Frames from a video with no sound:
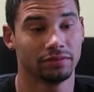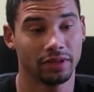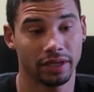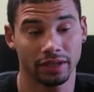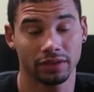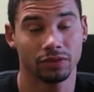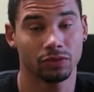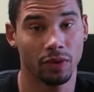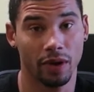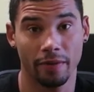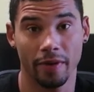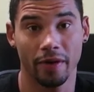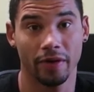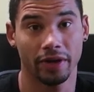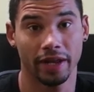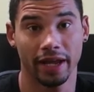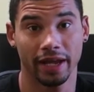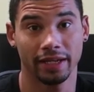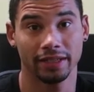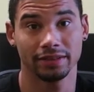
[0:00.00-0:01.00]
It's like
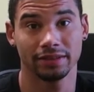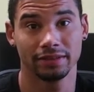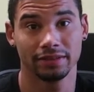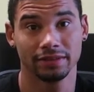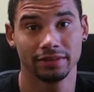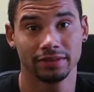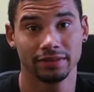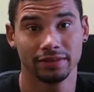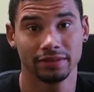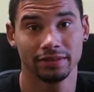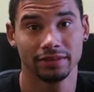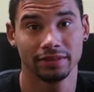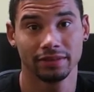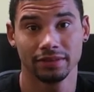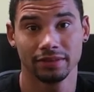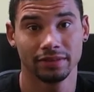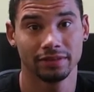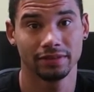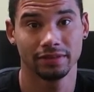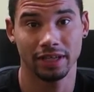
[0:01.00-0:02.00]
12-hour days,
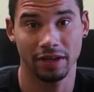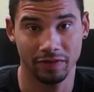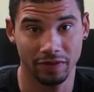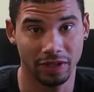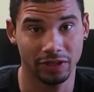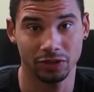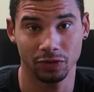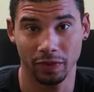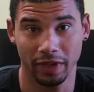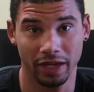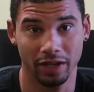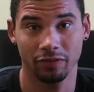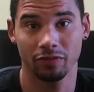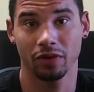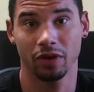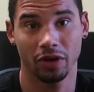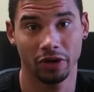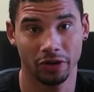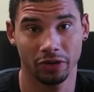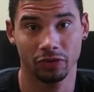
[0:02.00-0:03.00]
7 days a week
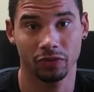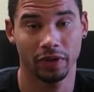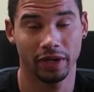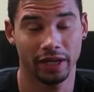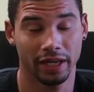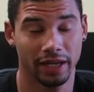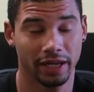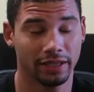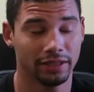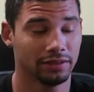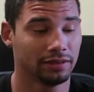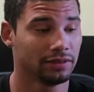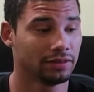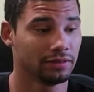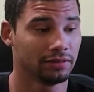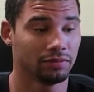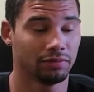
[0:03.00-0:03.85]
for 120 days,